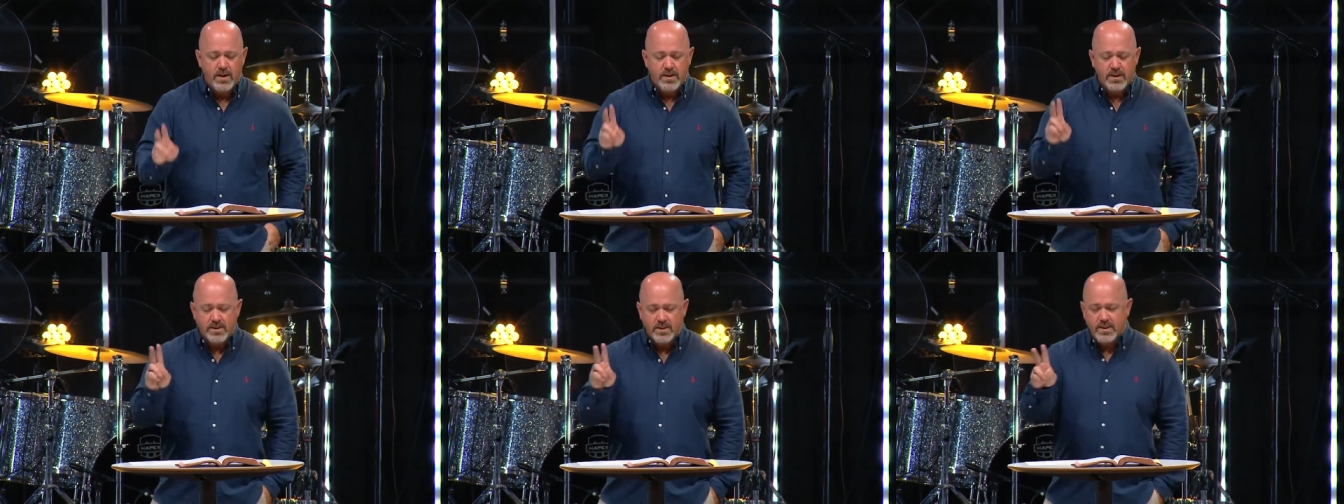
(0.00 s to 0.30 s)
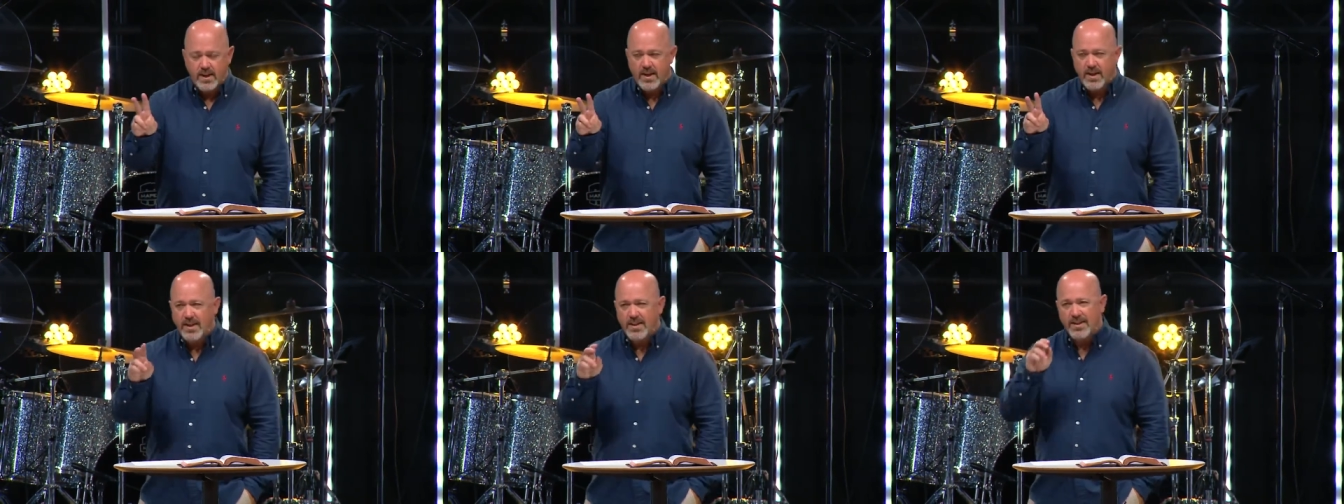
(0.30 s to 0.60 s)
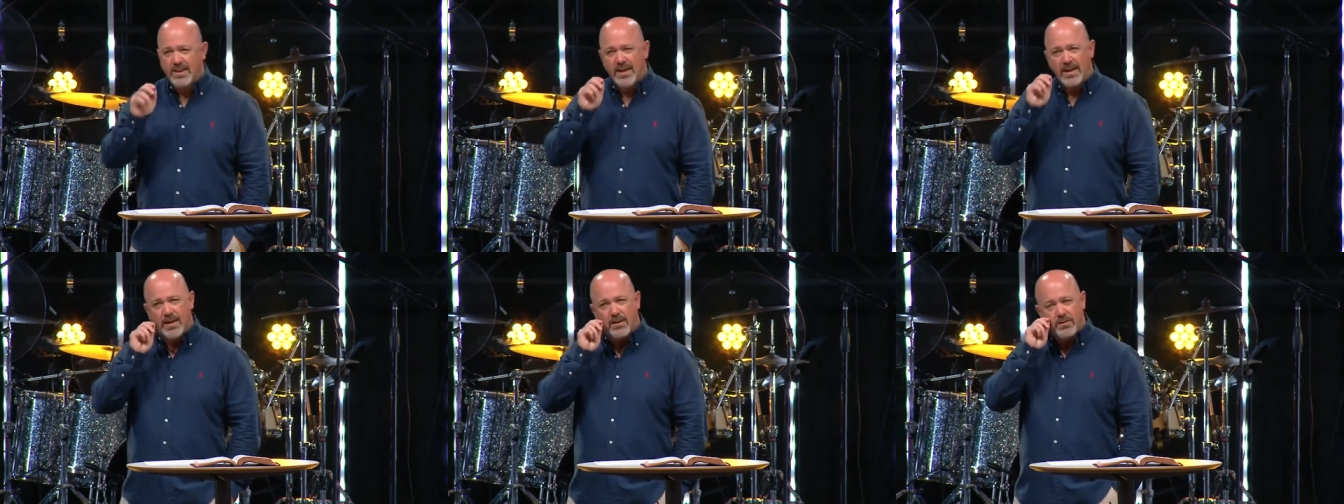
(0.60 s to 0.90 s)
Second
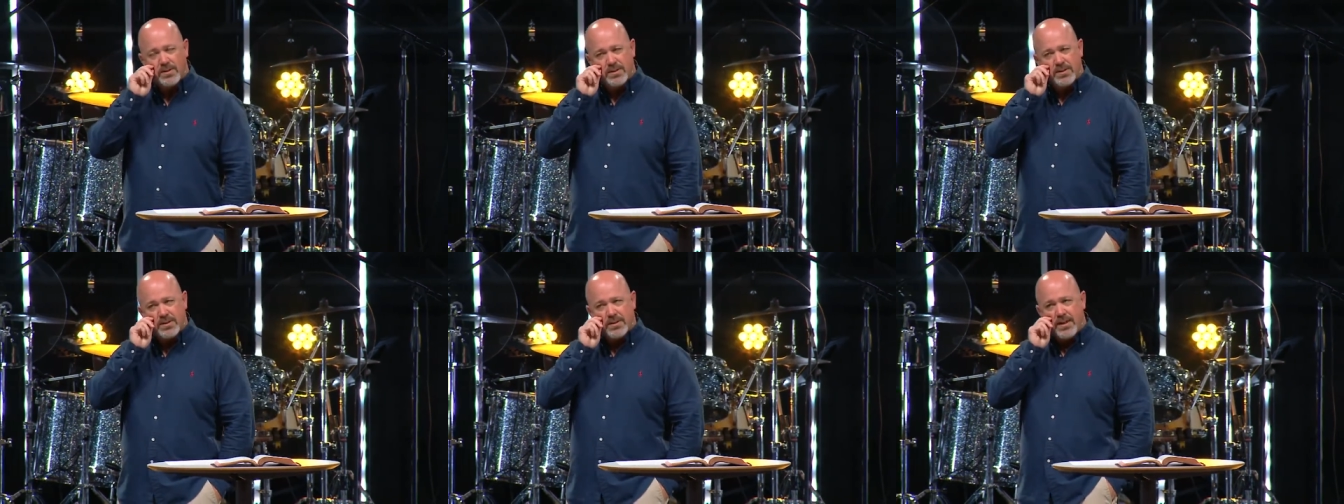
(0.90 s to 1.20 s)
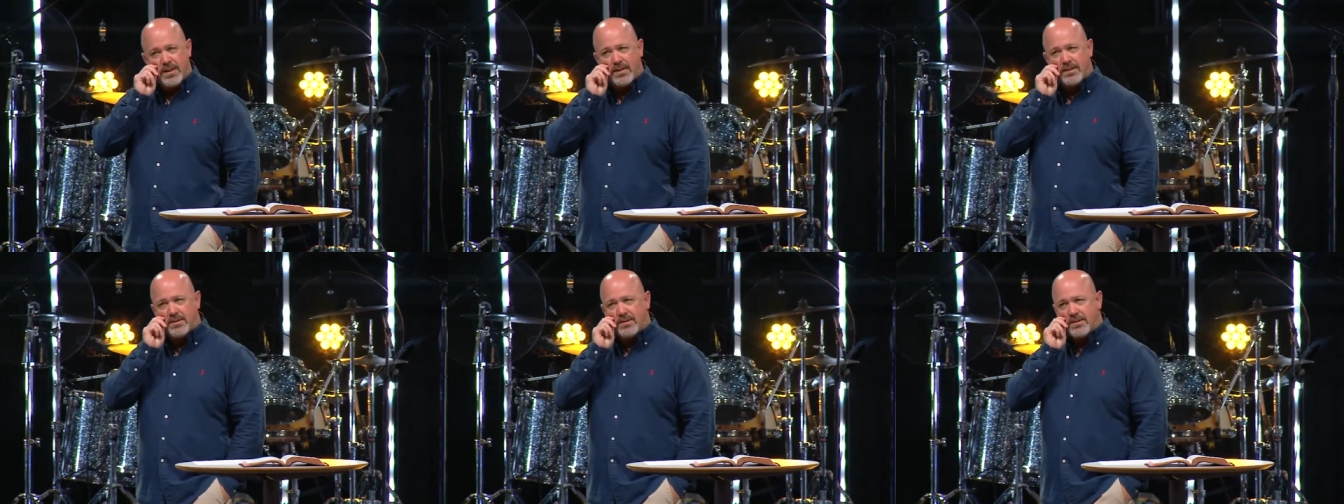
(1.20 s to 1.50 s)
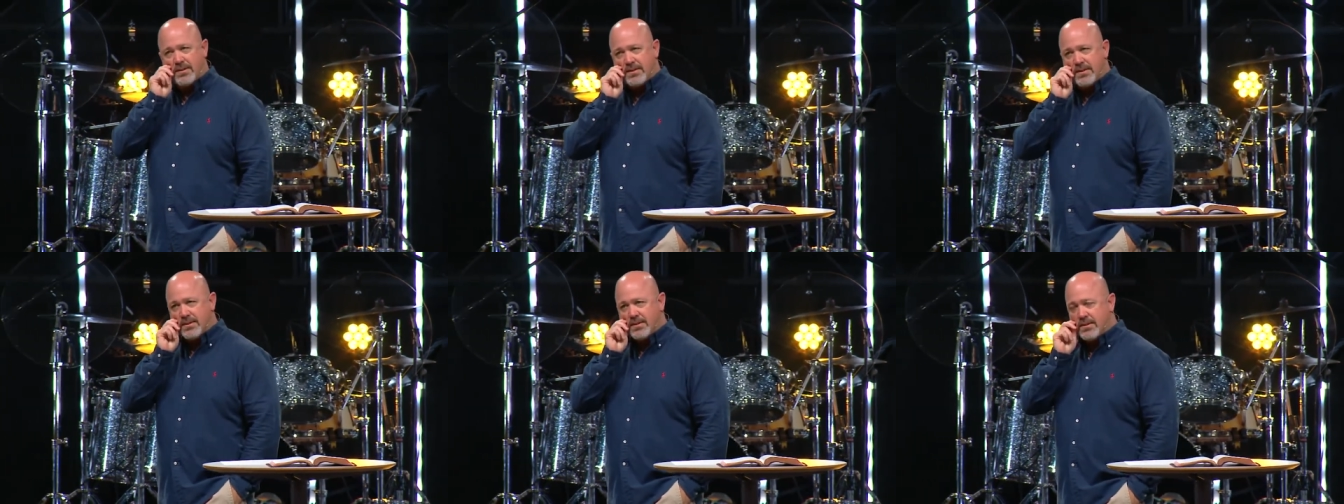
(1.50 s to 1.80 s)
thing I would say
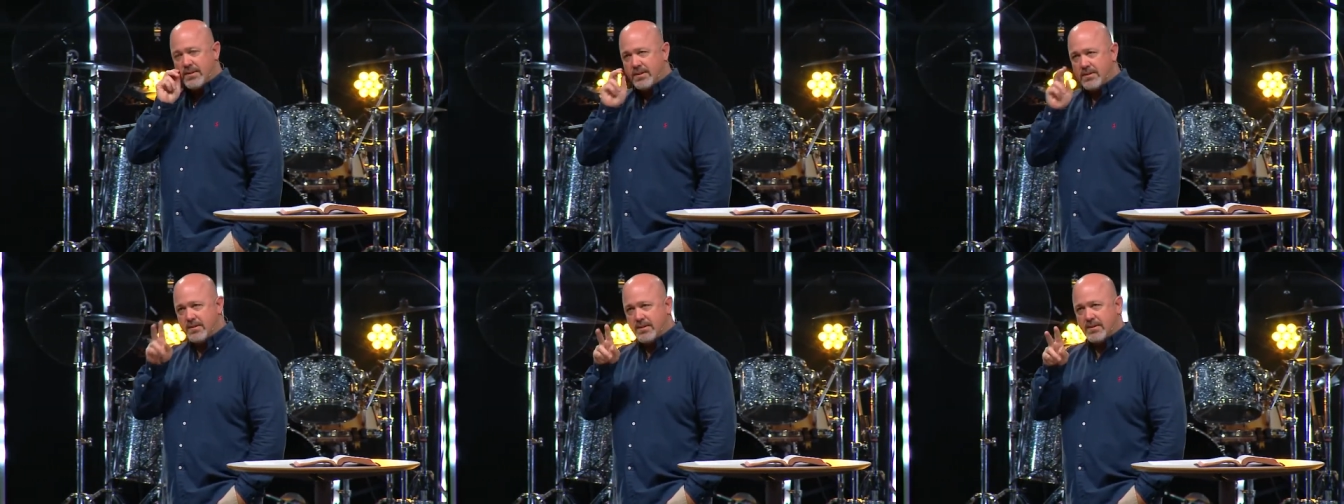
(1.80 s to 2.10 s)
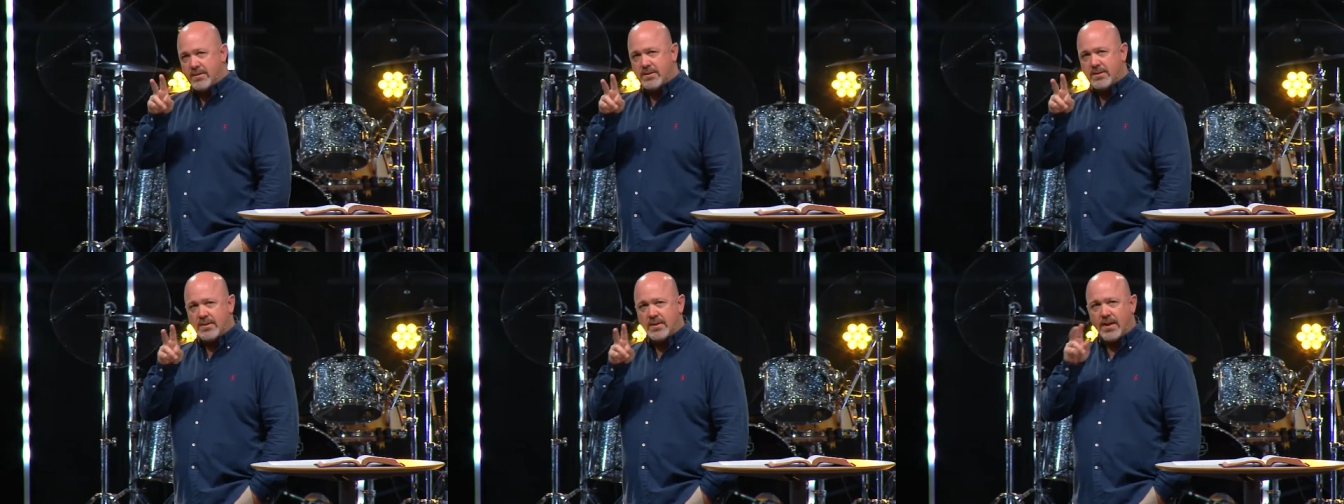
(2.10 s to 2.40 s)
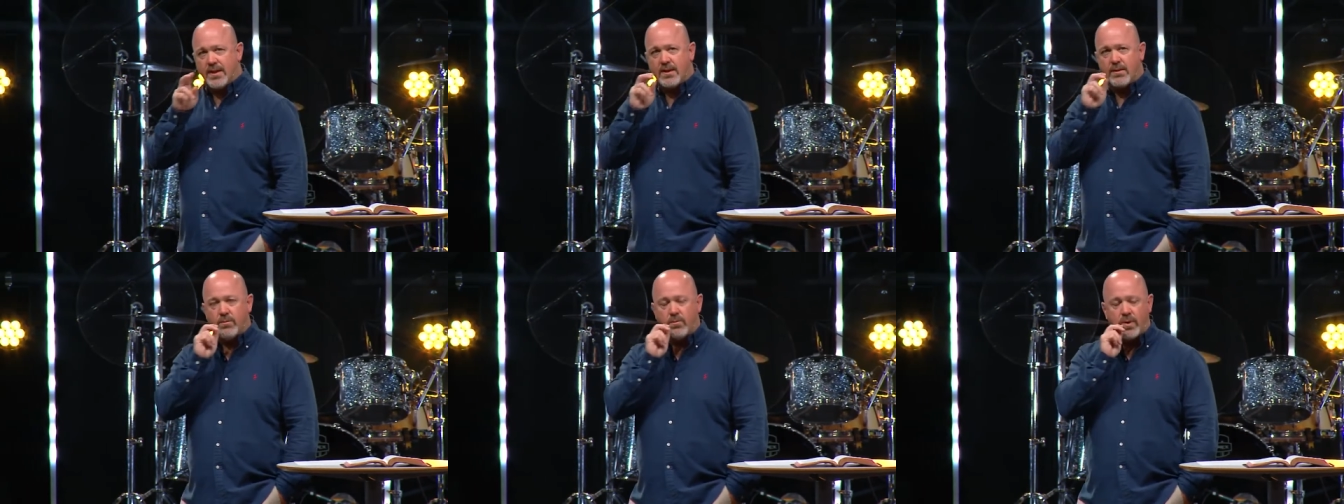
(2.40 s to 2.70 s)
is this here's a
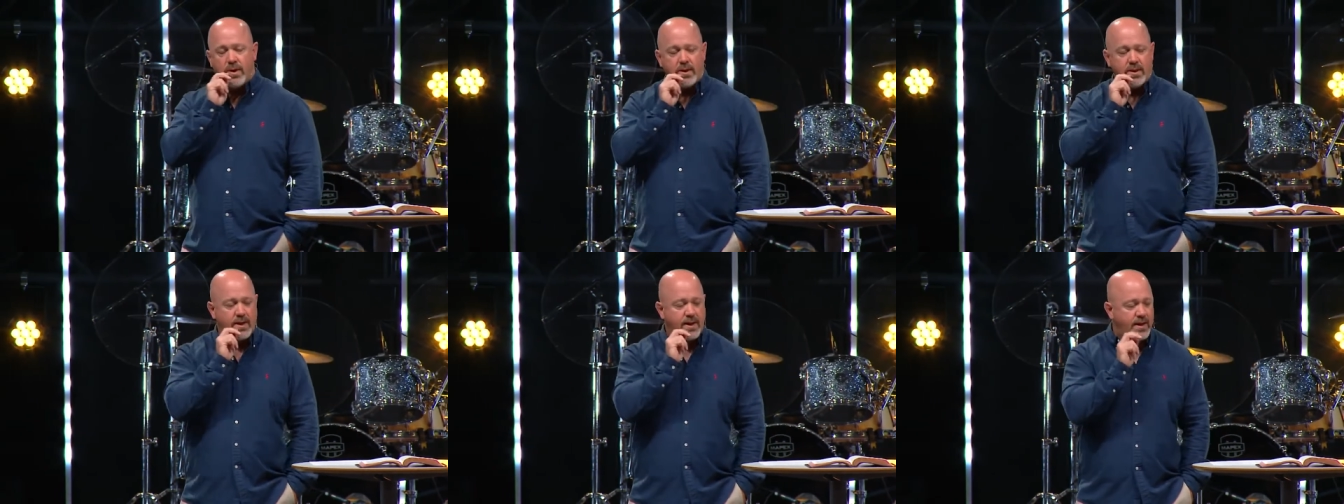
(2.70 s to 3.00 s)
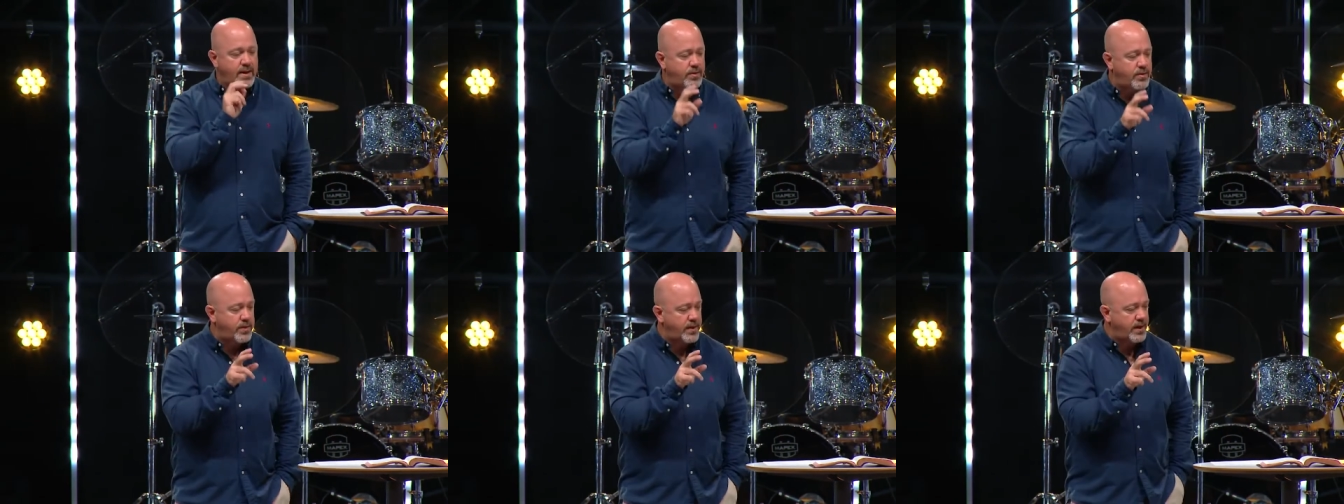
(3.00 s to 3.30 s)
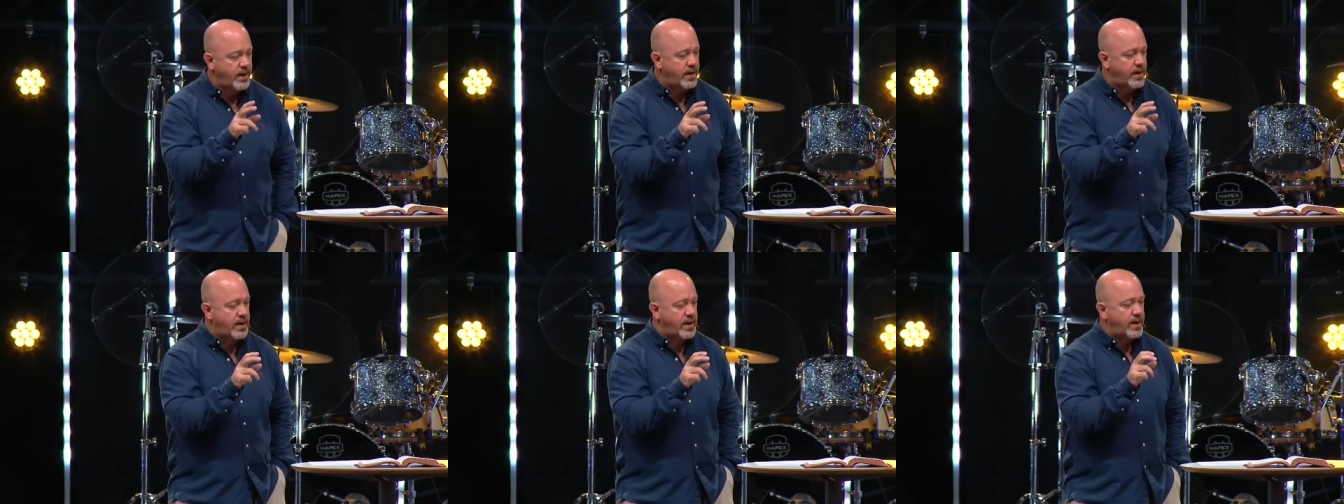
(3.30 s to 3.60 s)
second way that I
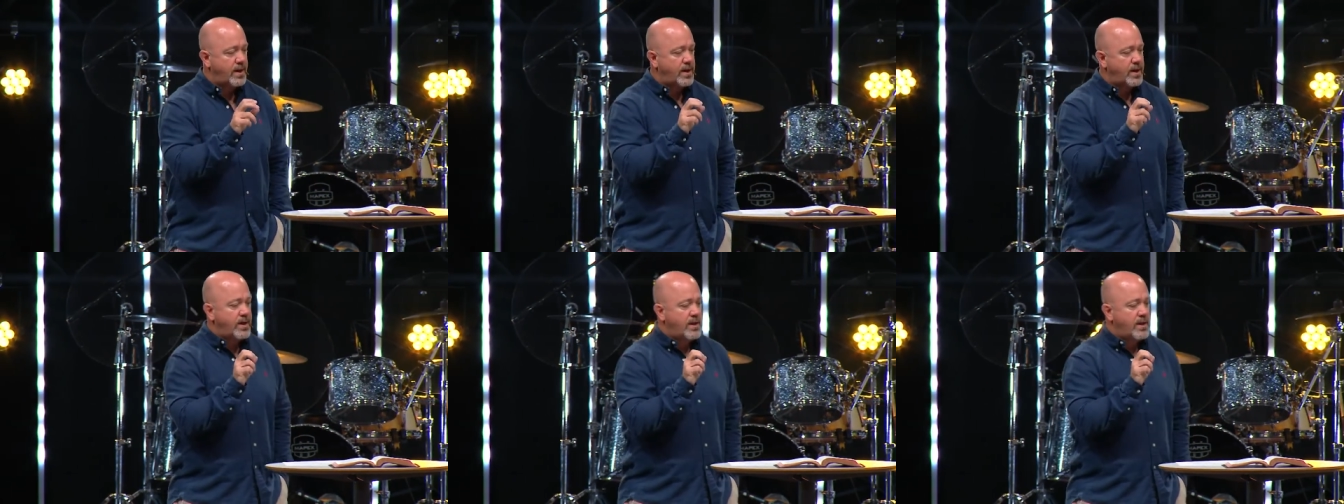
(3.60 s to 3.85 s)
think